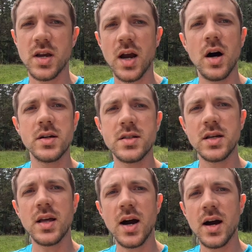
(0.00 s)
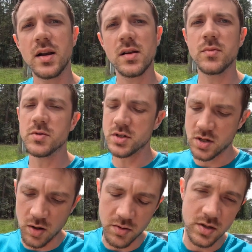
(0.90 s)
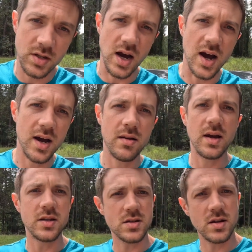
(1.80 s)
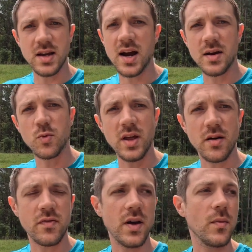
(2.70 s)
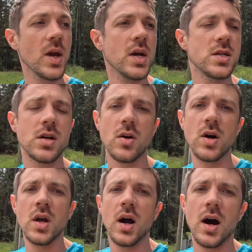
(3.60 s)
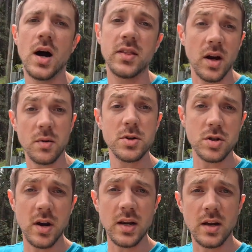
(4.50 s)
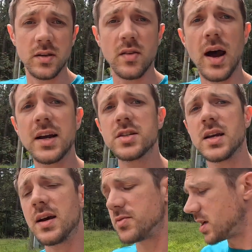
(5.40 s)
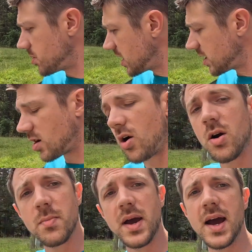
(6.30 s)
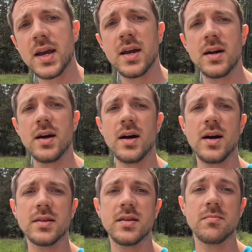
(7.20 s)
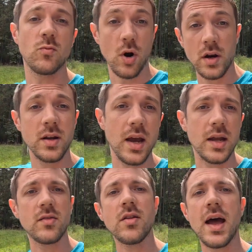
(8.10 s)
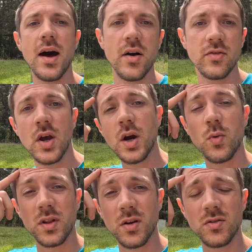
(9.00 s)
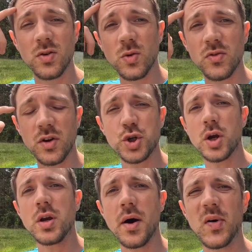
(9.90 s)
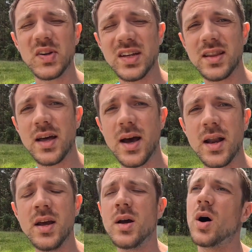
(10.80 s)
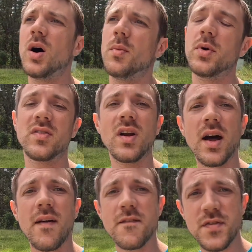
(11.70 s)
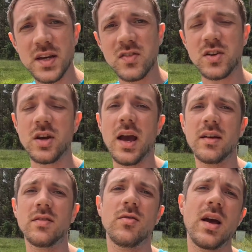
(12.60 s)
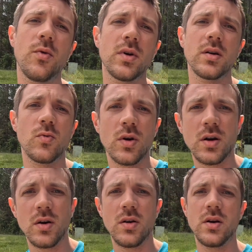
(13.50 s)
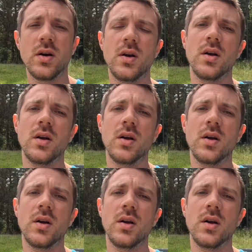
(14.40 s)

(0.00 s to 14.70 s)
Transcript: like hunting the idle and would just always die. It just died without fail. So I thought I was stranded. So actually I was able to get the car back to running and to the house with no tools. I'll show you how I did that, but it's not fixed yet. So now we're gonna work on,